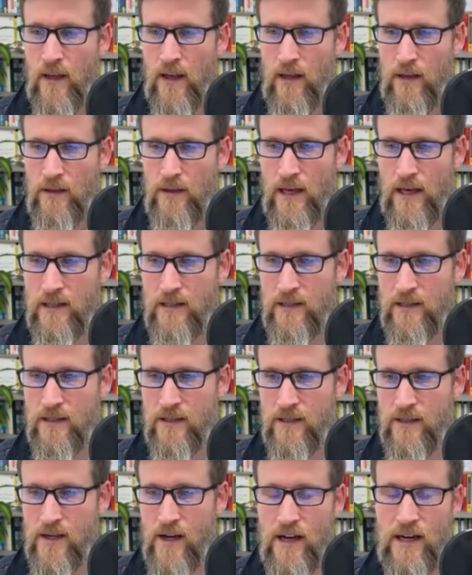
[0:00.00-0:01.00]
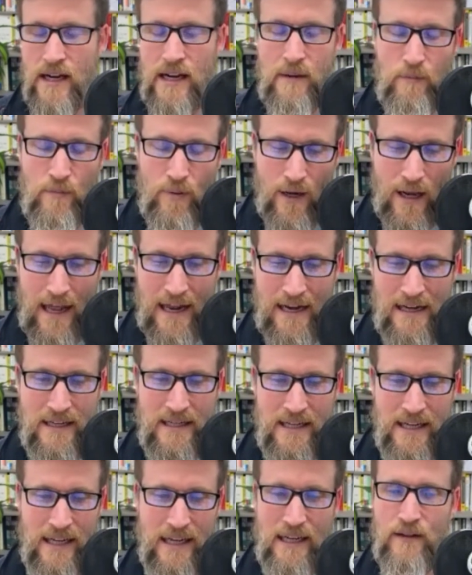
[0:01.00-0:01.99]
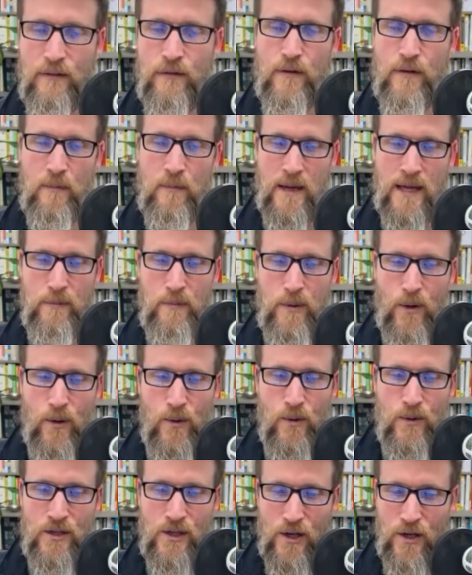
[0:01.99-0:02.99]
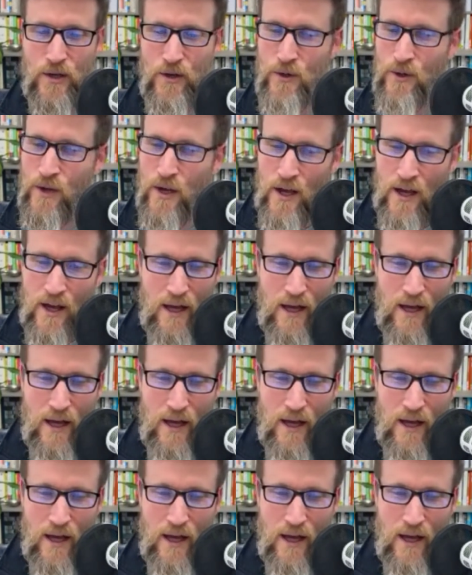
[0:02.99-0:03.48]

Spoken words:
there's certainly plenty for people to